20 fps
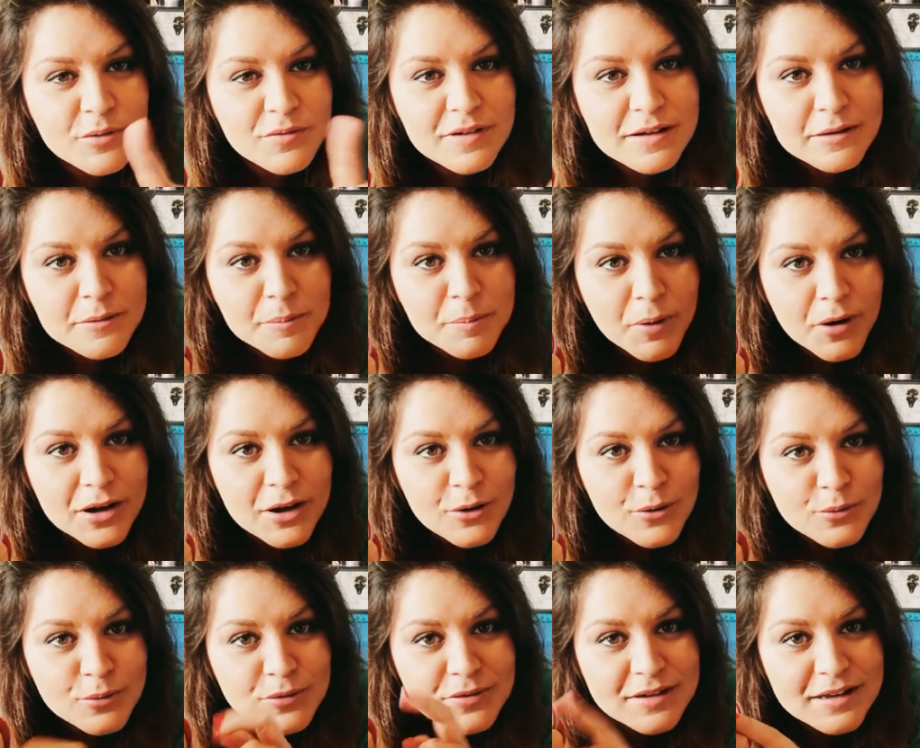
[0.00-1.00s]
with little bite
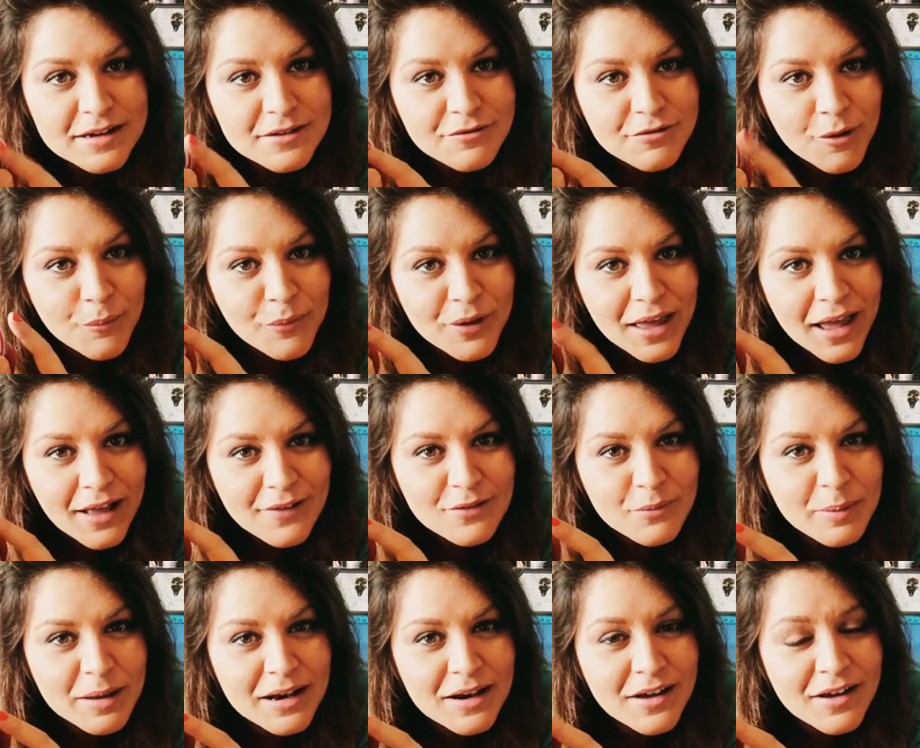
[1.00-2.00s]
holes in from the
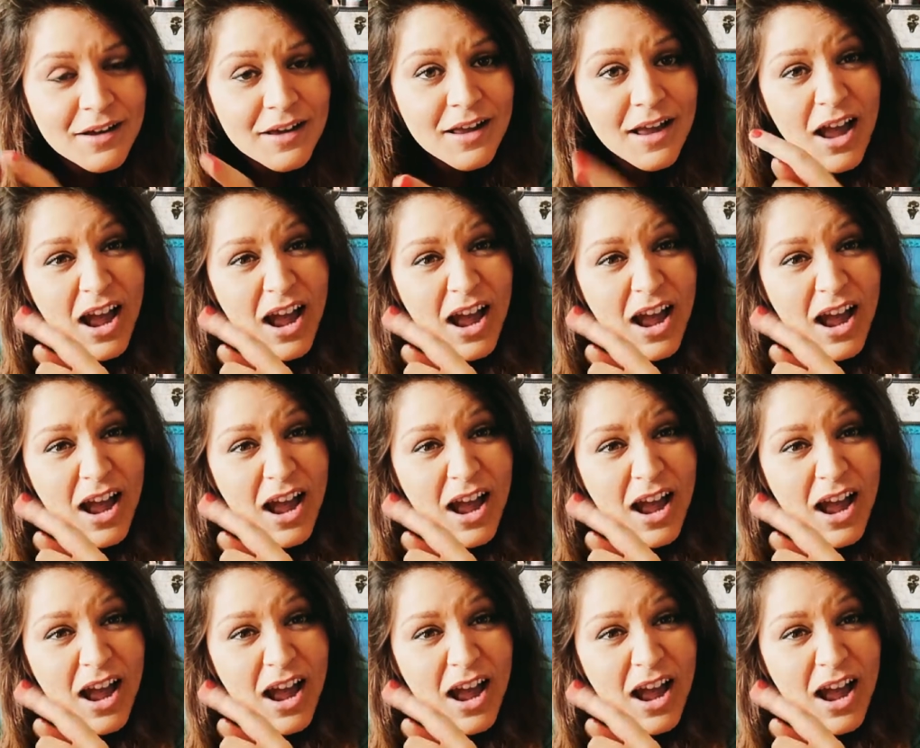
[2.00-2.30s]
caterpillar